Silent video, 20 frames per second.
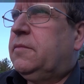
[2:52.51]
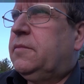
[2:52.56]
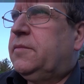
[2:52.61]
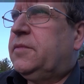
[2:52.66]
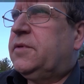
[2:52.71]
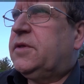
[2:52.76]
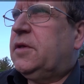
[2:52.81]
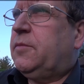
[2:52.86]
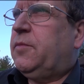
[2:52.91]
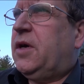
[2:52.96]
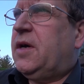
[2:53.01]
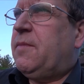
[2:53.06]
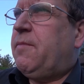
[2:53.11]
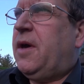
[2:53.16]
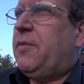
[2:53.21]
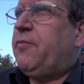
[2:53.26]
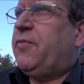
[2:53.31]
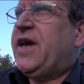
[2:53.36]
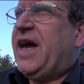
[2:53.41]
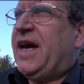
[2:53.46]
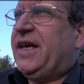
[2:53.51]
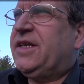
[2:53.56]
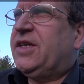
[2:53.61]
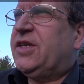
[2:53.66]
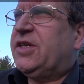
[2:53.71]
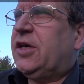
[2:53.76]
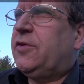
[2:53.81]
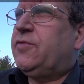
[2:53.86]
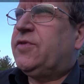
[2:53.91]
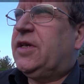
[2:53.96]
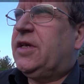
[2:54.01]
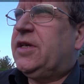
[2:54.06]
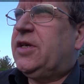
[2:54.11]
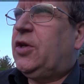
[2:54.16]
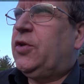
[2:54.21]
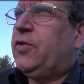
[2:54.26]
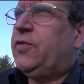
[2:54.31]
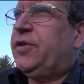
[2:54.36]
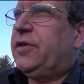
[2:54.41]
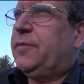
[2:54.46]
so my memory hadn't totally
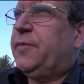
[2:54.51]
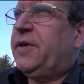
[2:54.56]
eluded